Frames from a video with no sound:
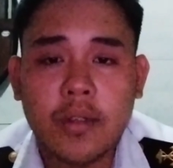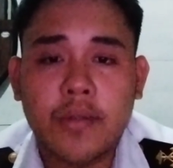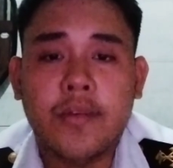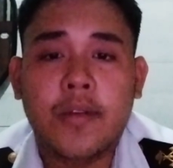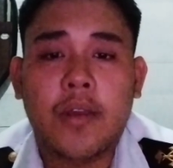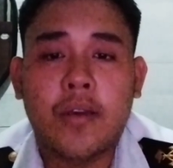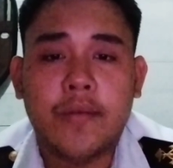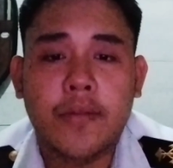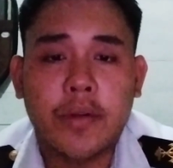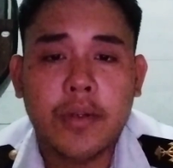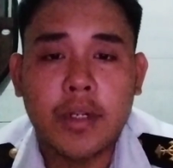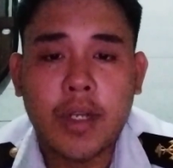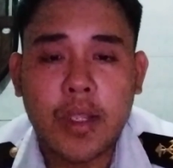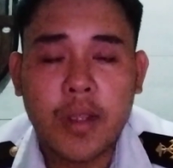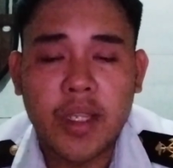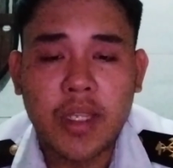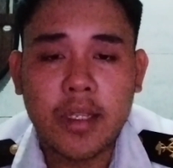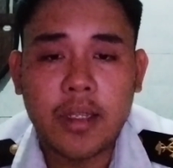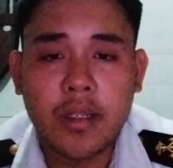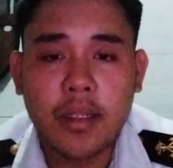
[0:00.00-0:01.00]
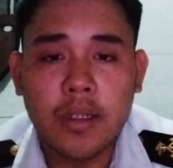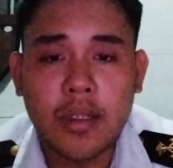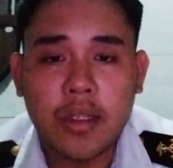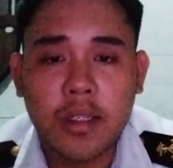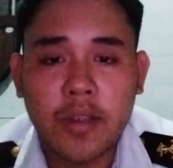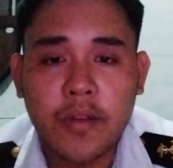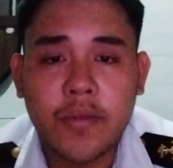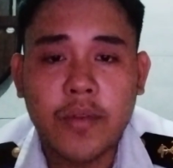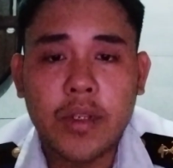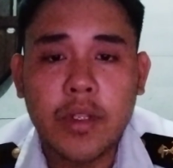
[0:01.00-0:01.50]
If ever they
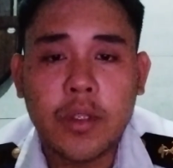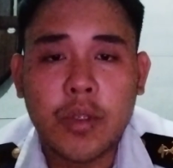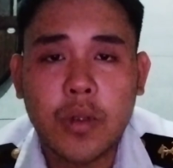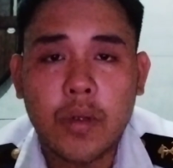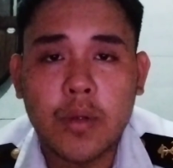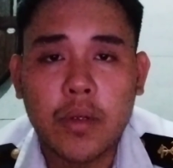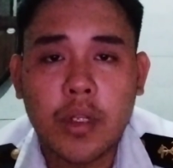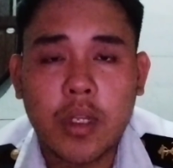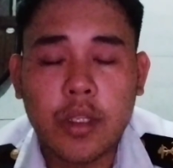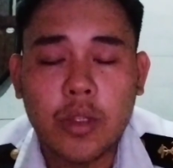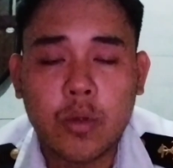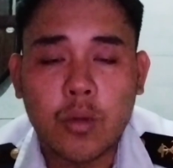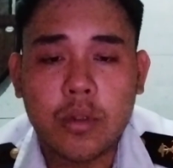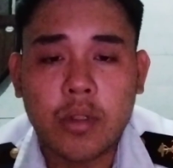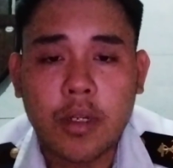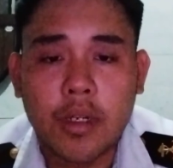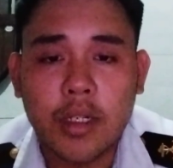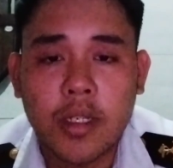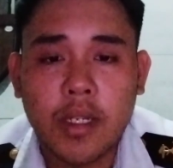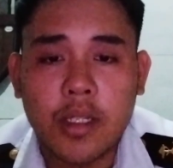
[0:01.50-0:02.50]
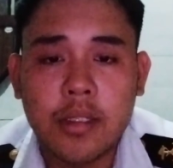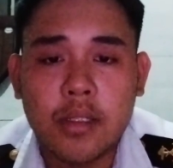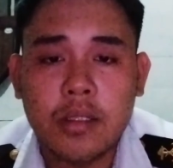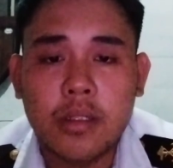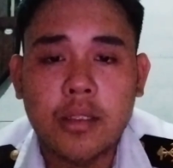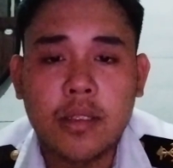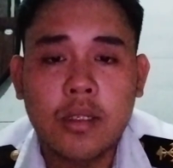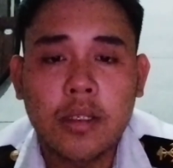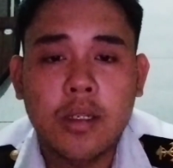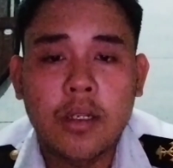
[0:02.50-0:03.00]
given to you the two targets,
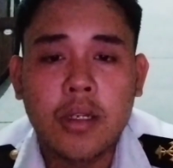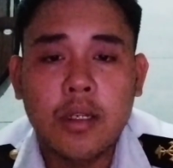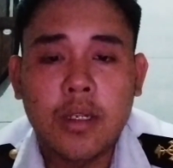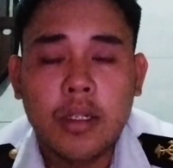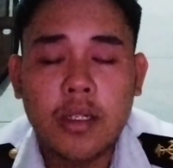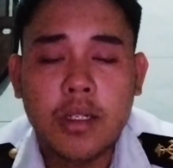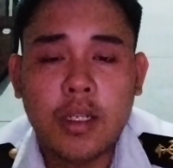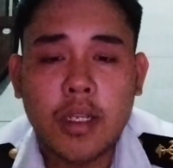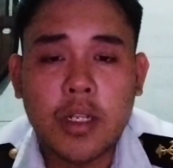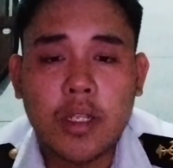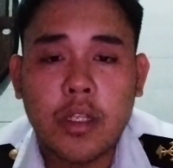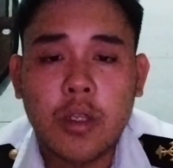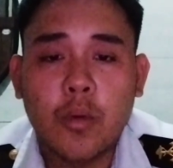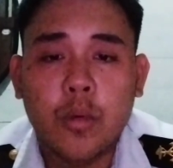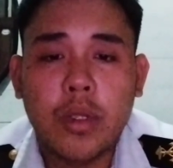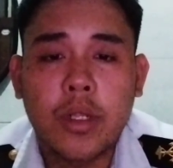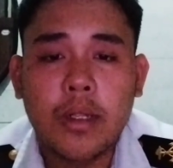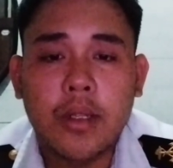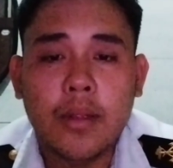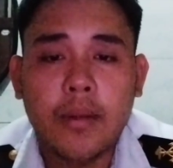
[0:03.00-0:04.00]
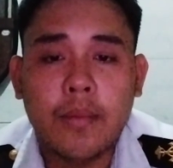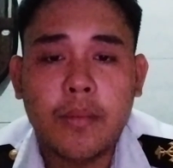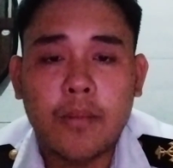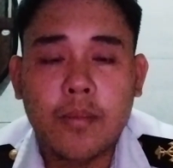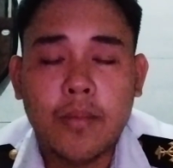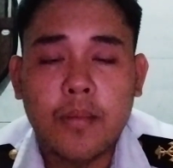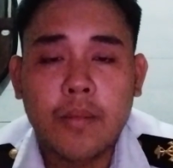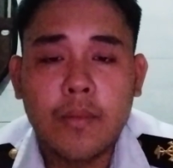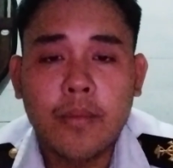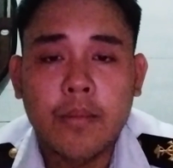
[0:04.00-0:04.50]
then you
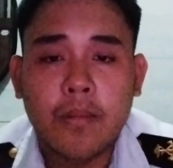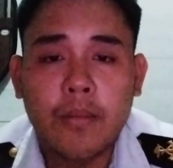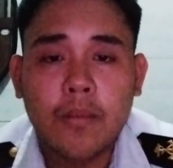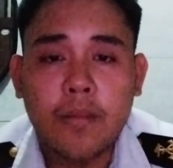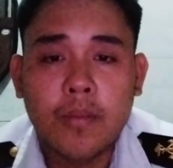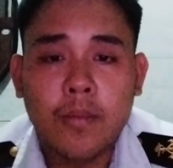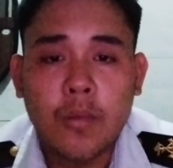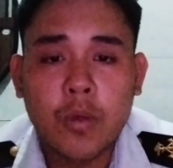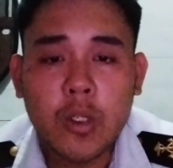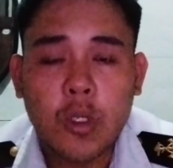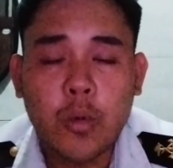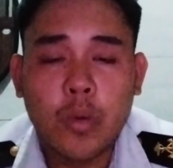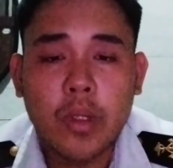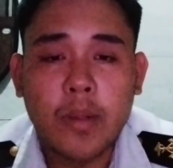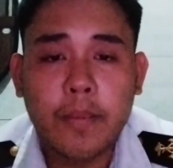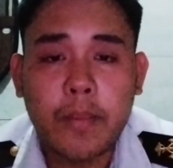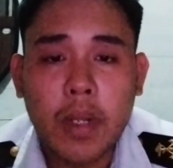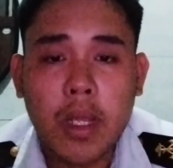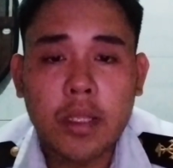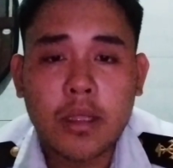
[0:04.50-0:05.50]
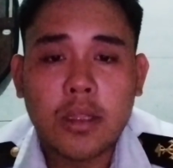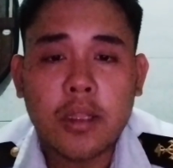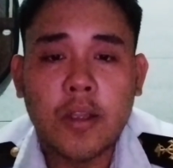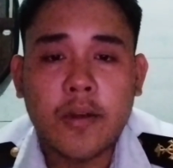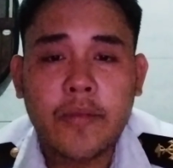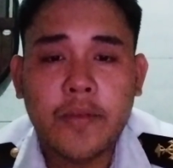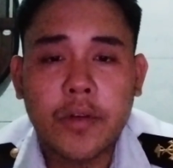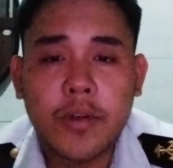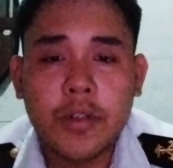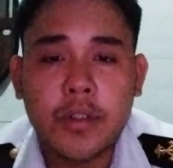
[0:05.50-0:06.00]
will plot the
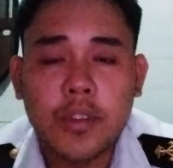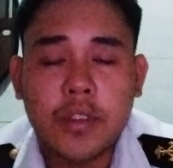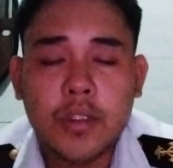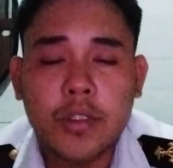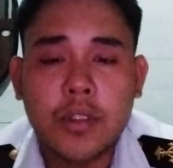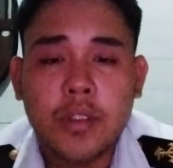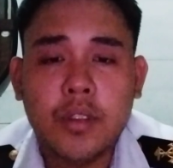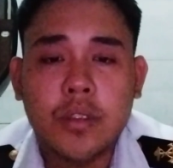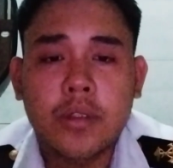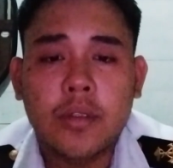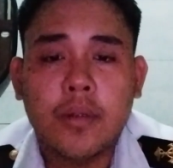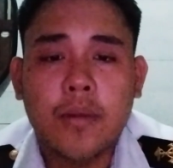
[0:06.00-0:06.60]
first